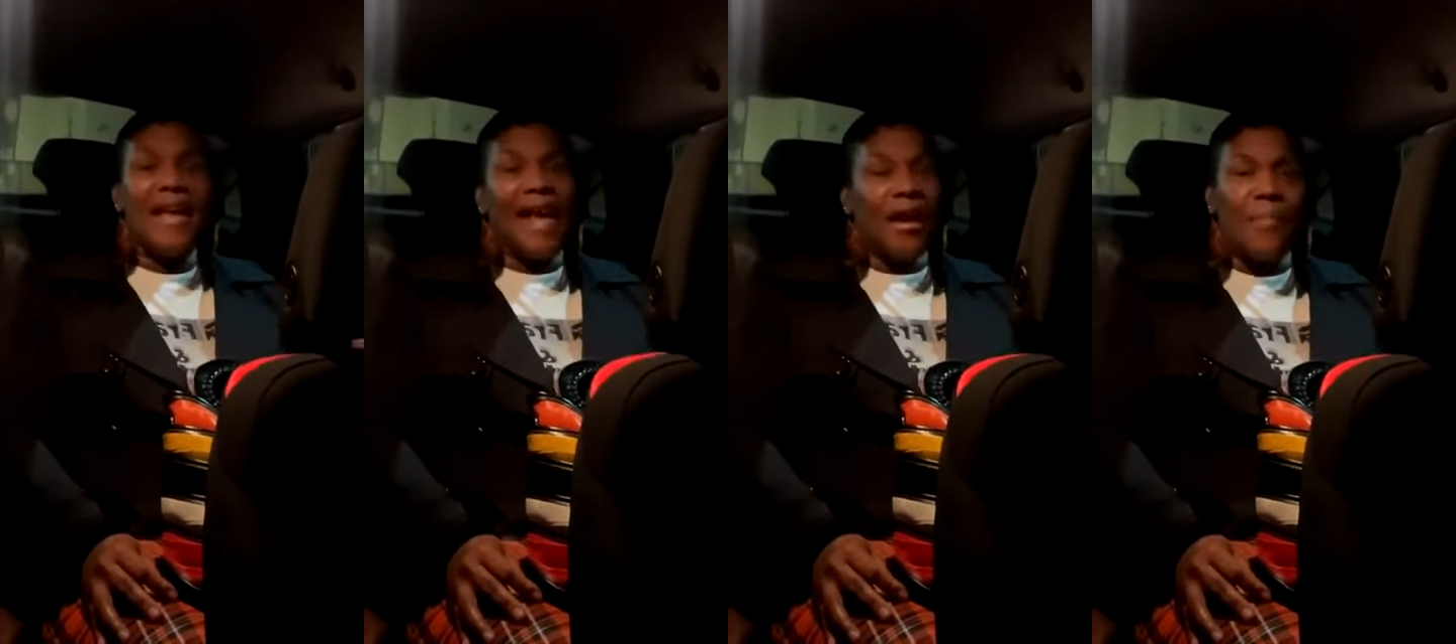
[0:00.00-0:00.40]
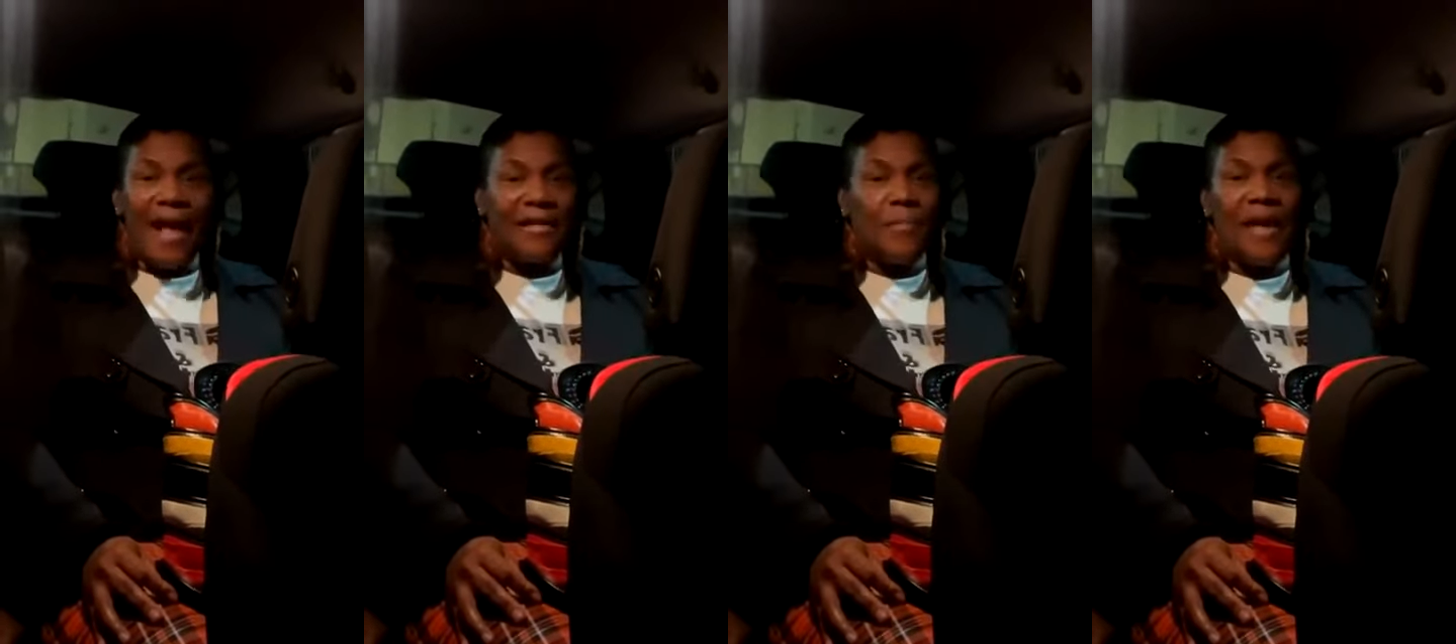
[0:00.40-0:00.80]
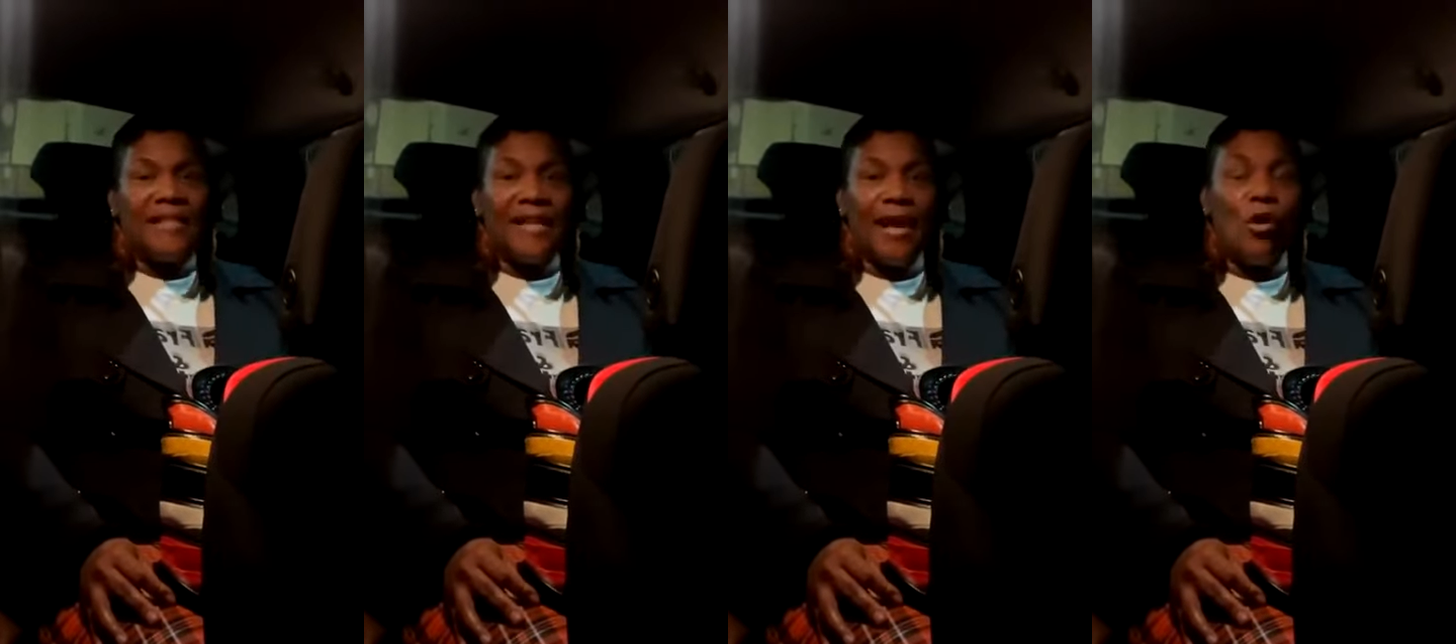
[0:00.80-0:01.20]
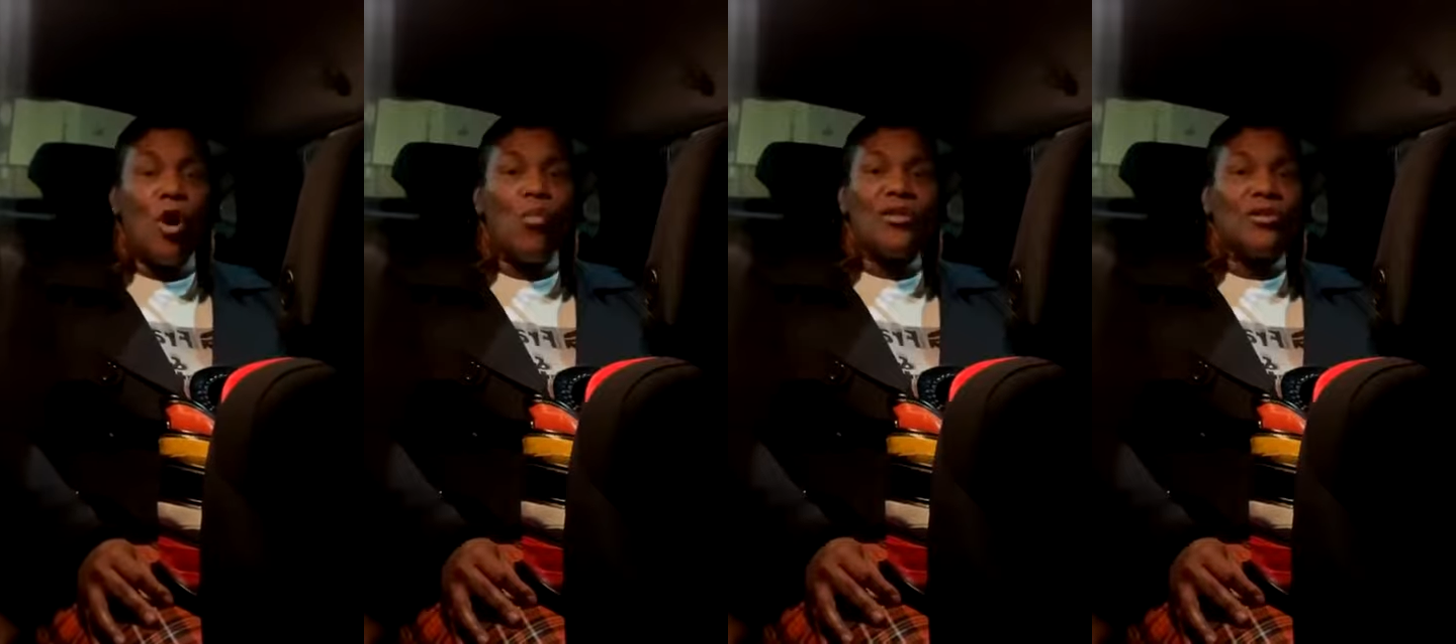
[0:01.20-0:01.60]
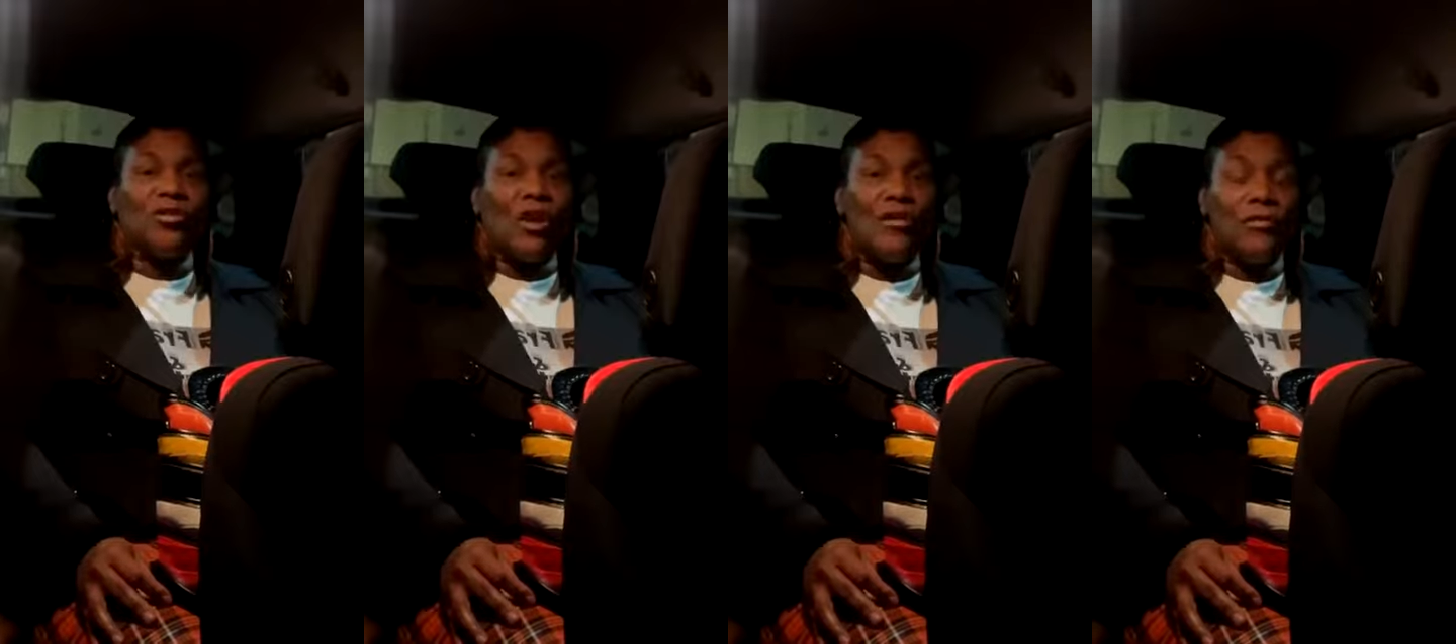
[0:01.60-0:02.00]
ain't got a pot to piss in or a window to
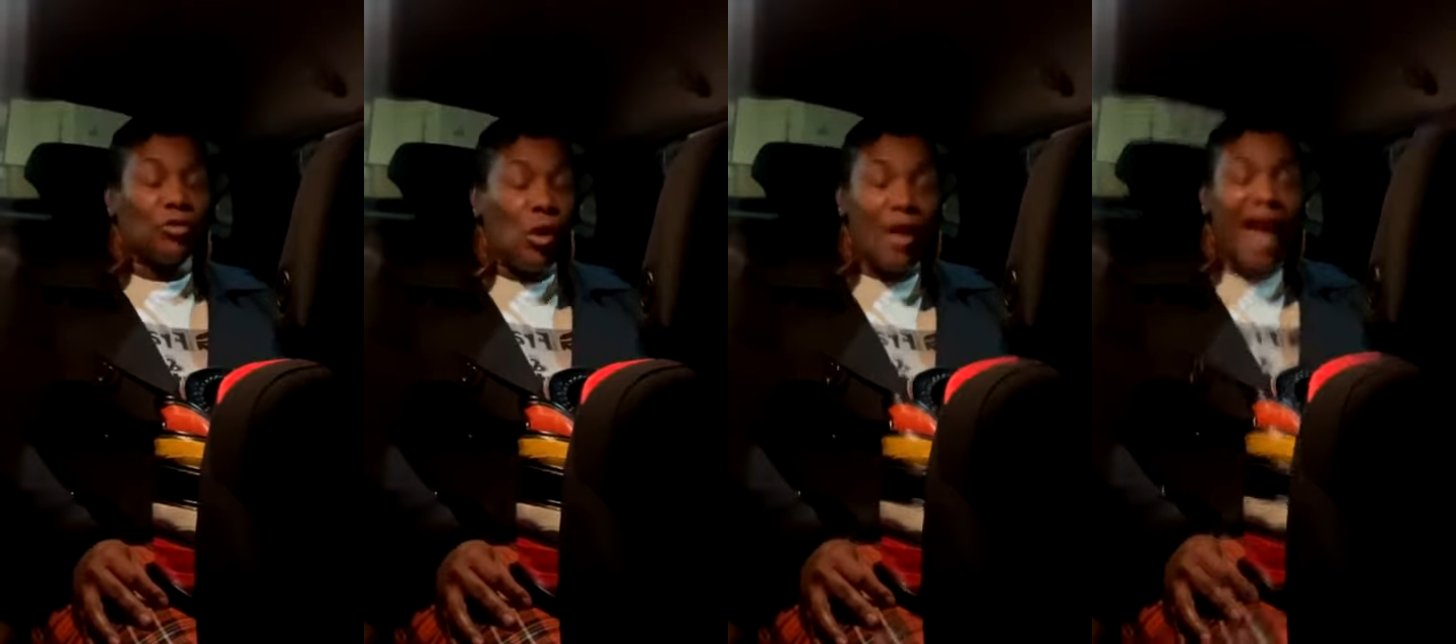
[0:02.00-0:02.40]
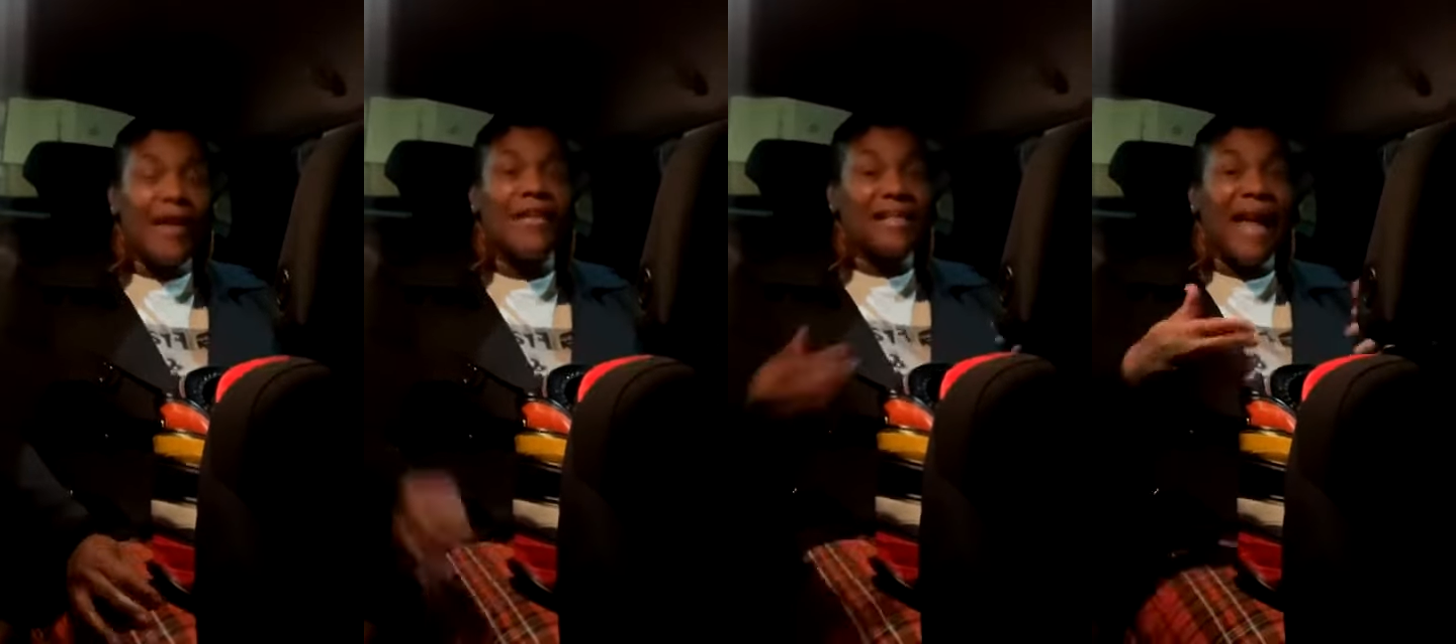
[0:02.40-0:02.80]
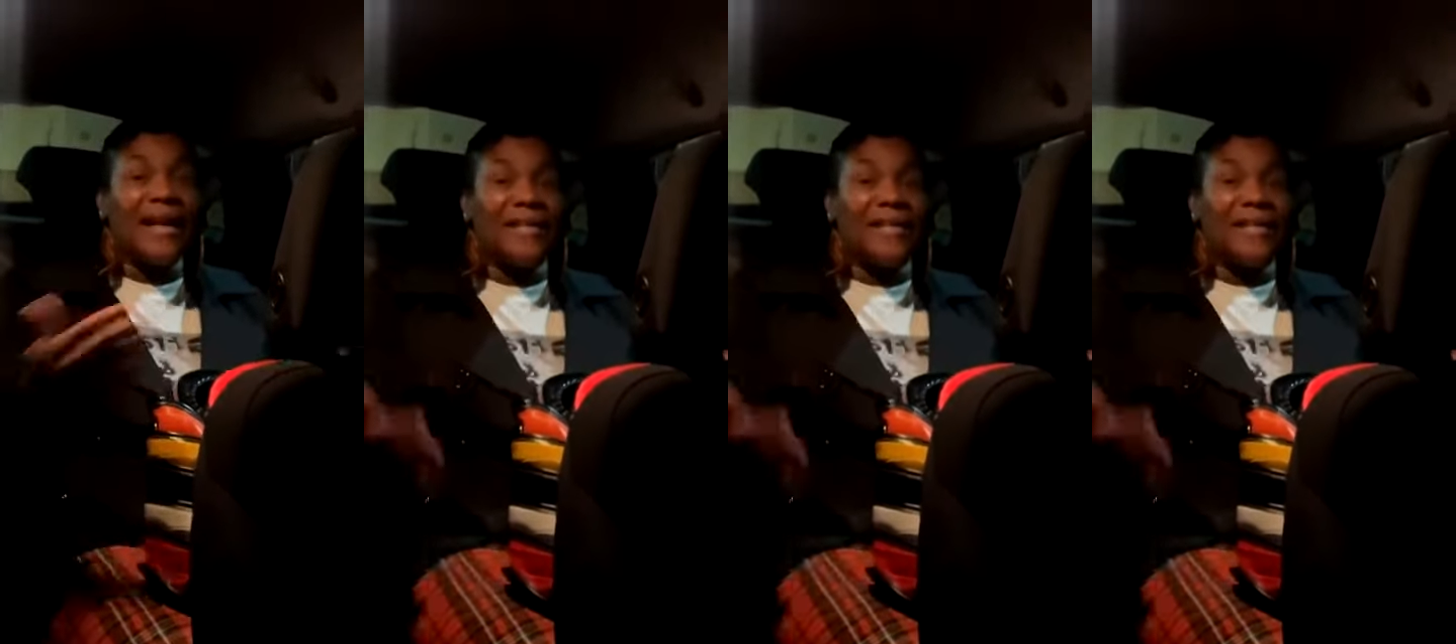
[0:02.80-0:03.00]
throw, throw it out of. Cause mm.